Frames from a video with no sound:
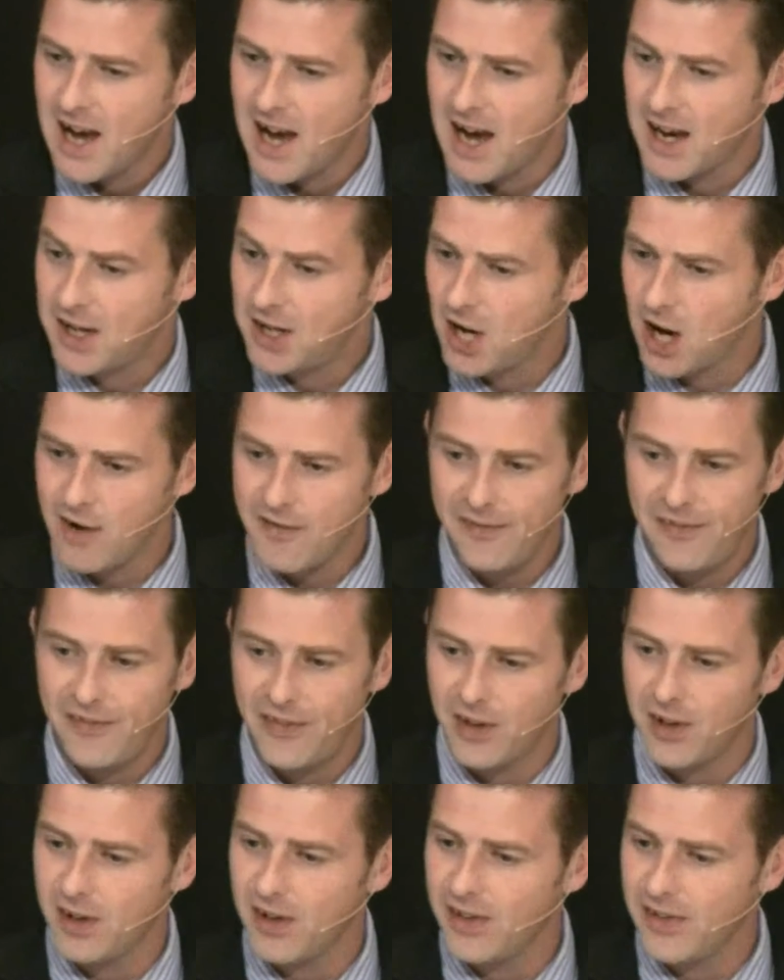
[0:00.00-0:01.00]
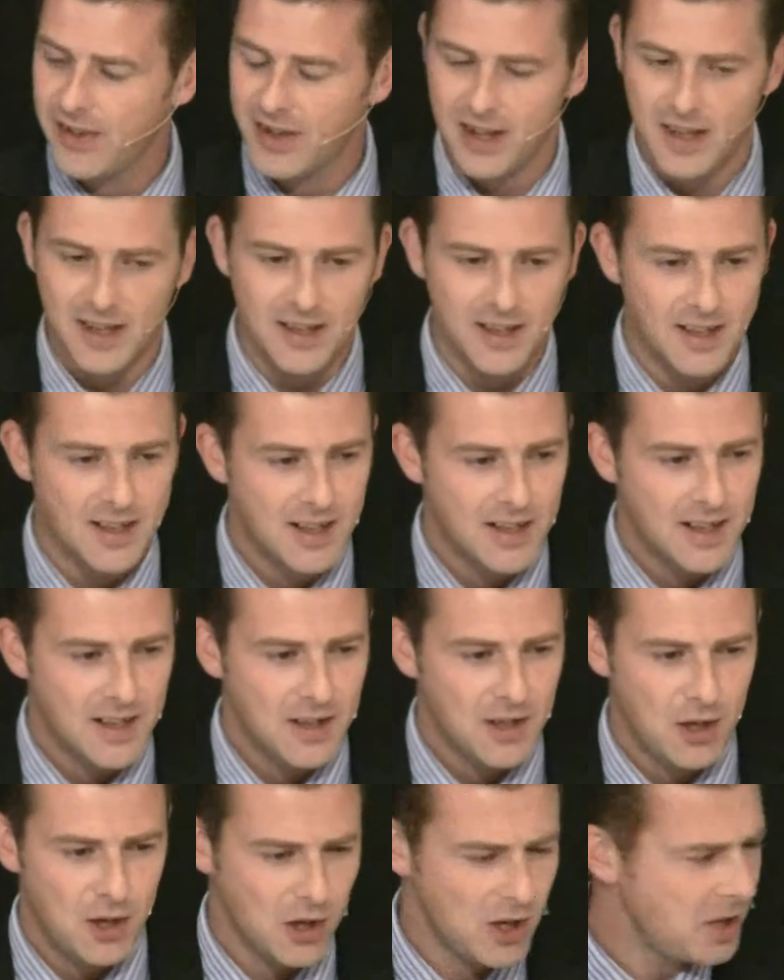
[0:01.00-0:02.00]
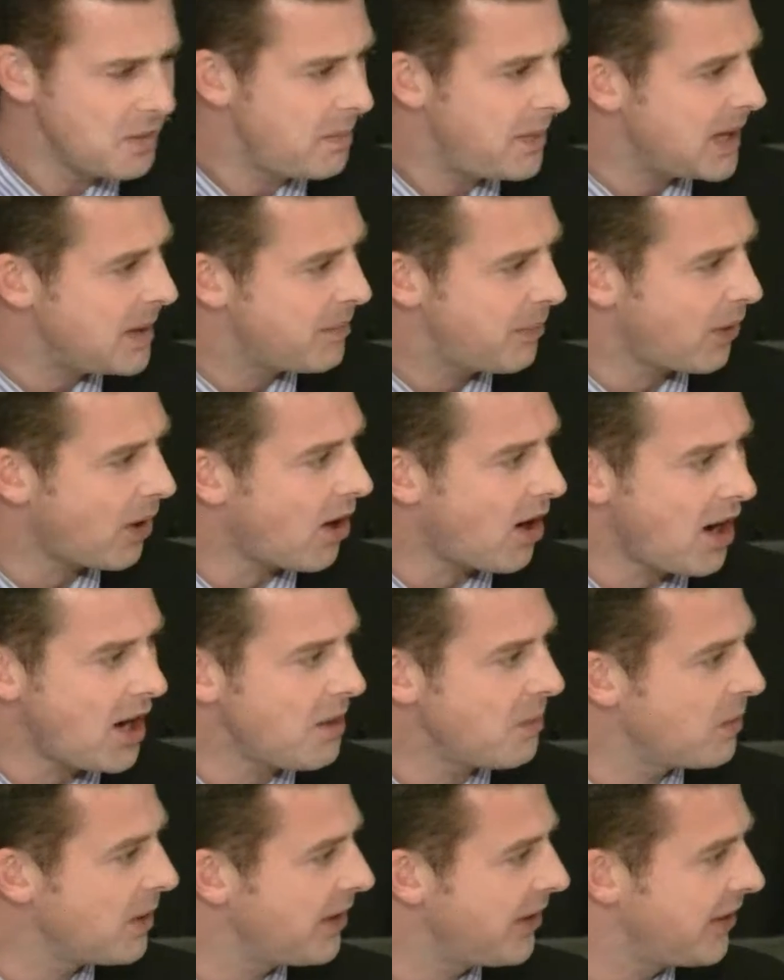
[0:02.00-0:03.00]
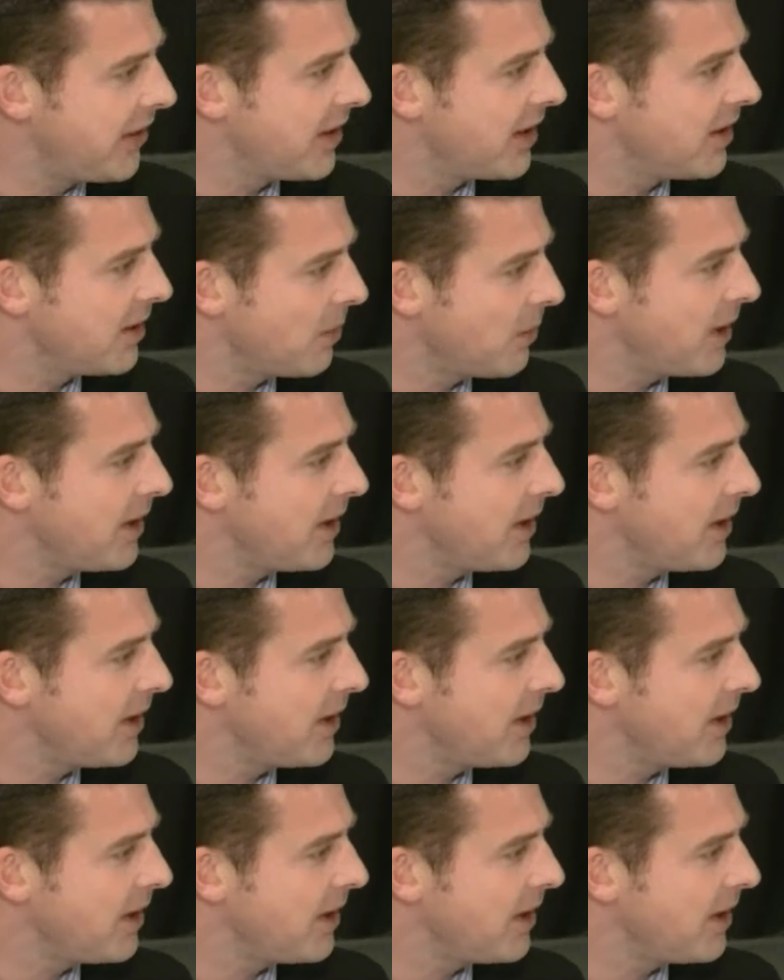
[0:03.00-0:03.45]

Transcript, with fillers: A comfort that couldn't be brought with the,